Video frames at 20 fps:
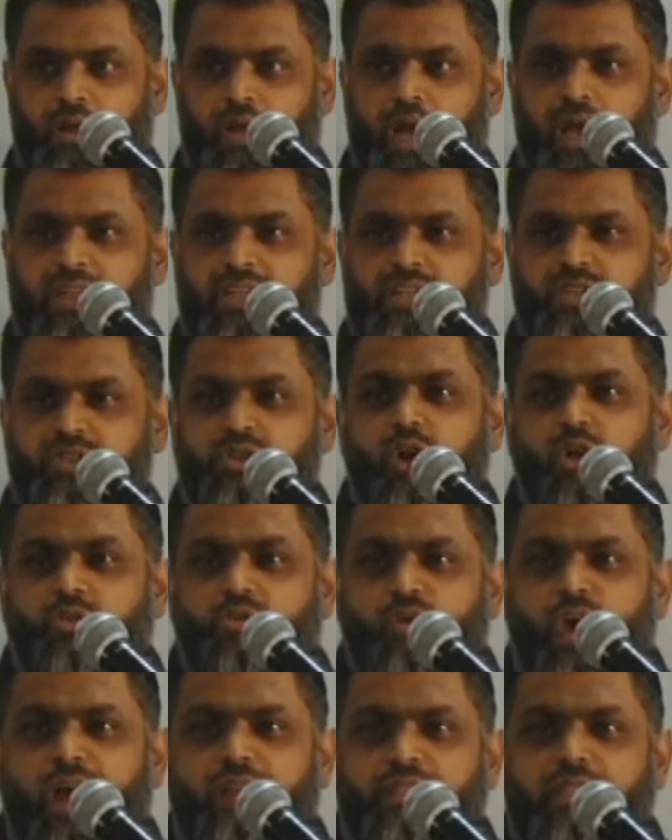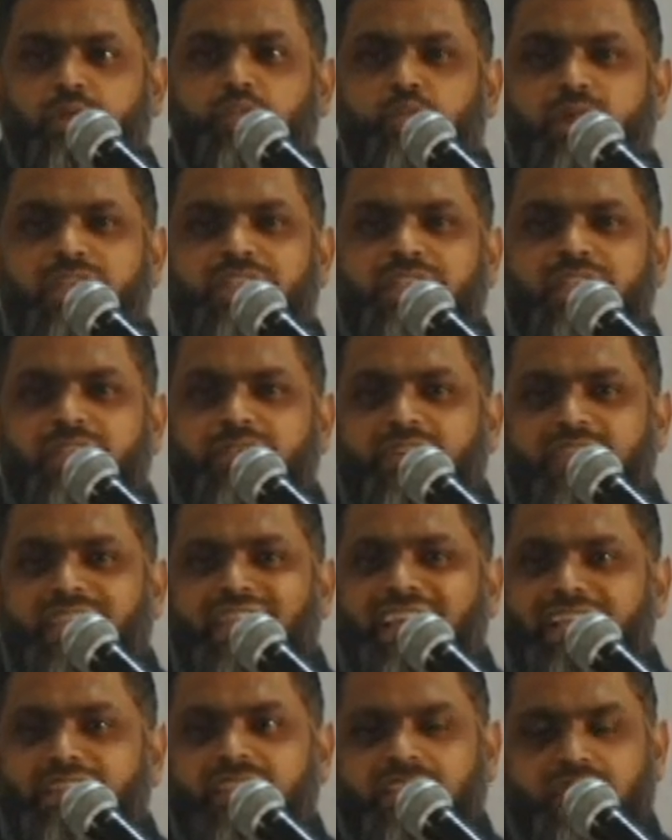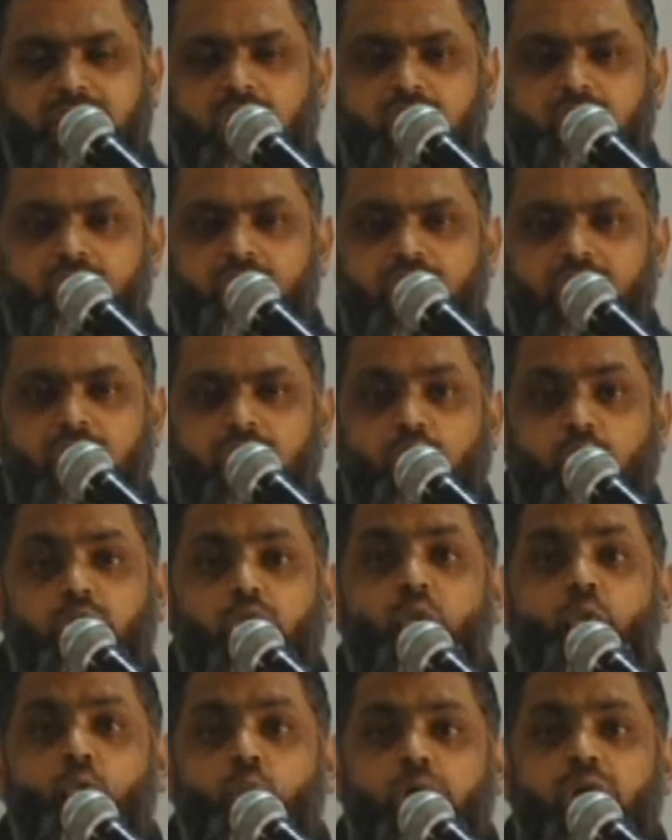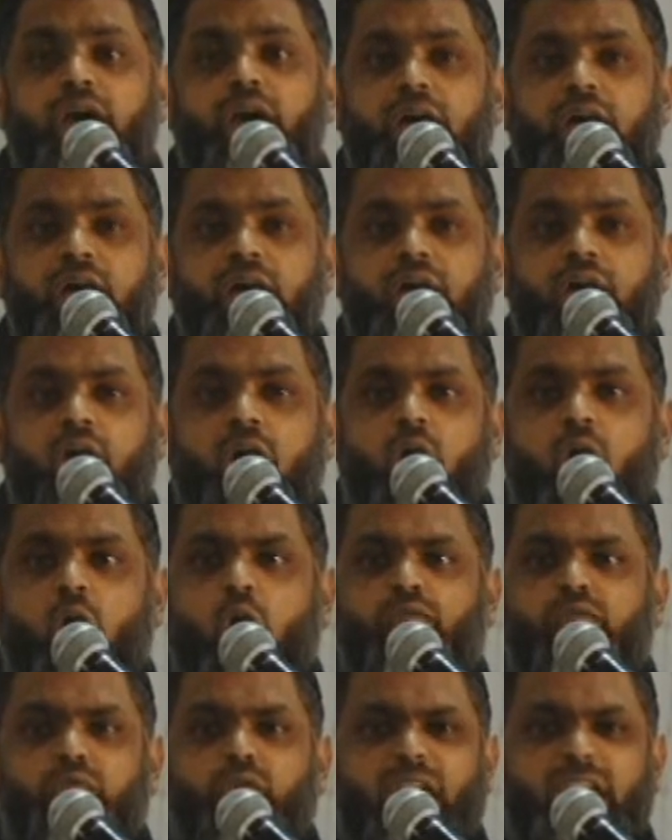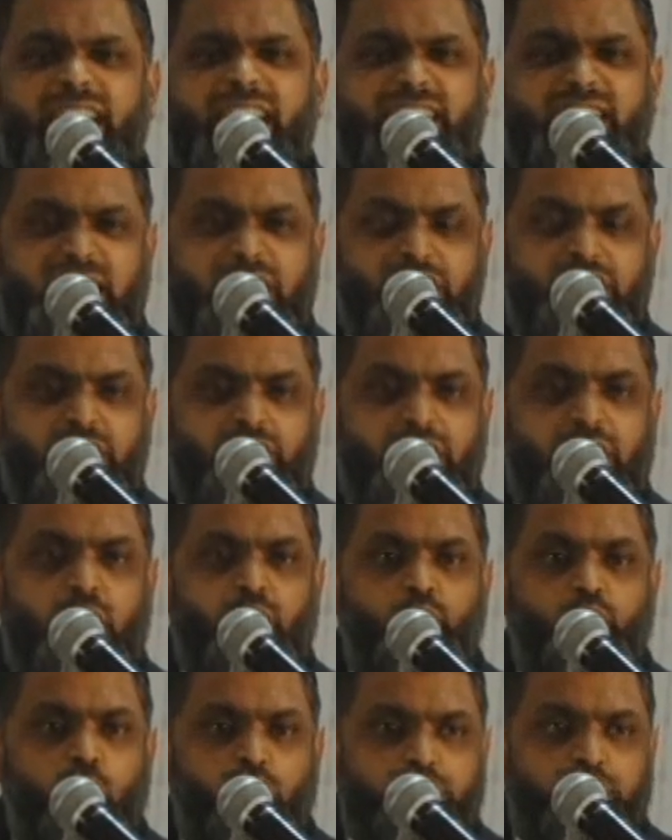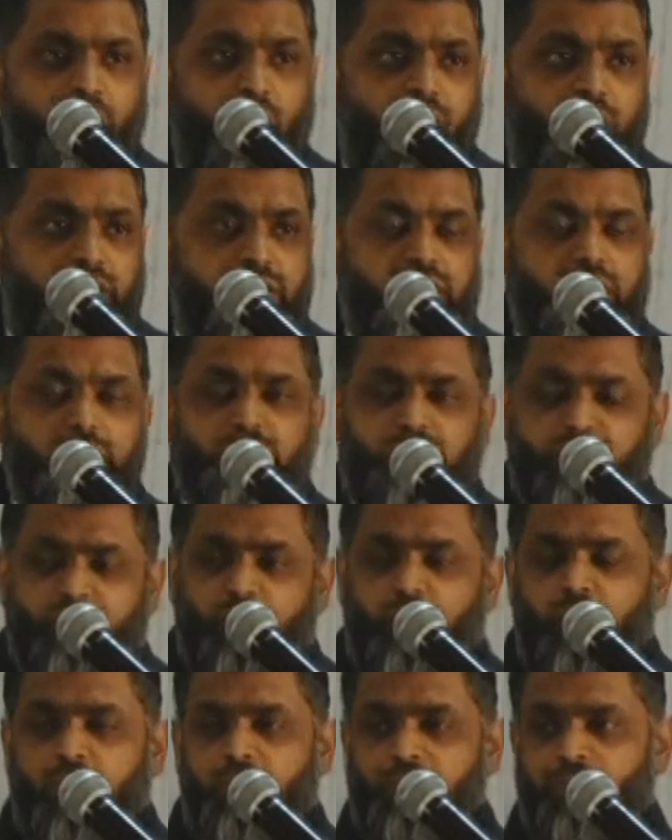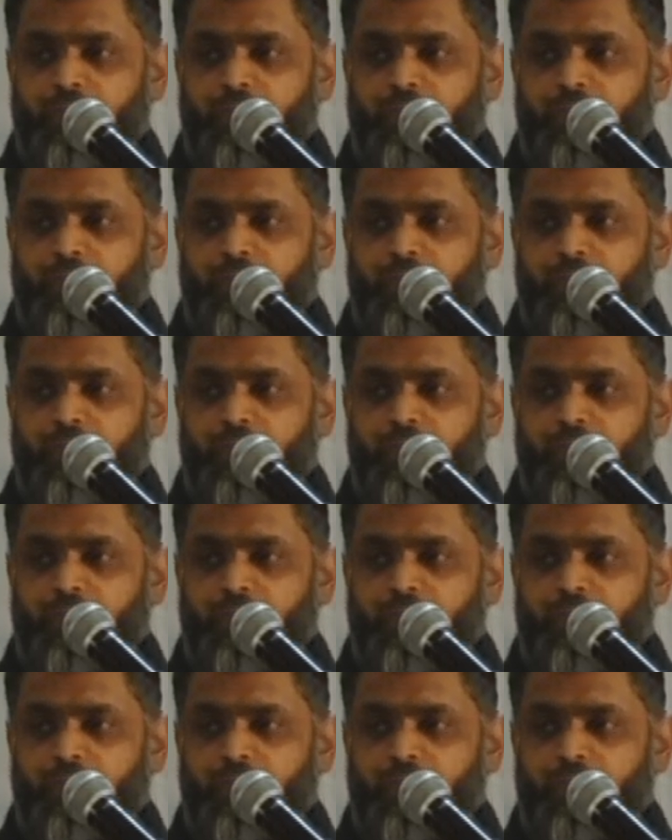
And it is not right that we live here in this country and not aware of its history and what passed before.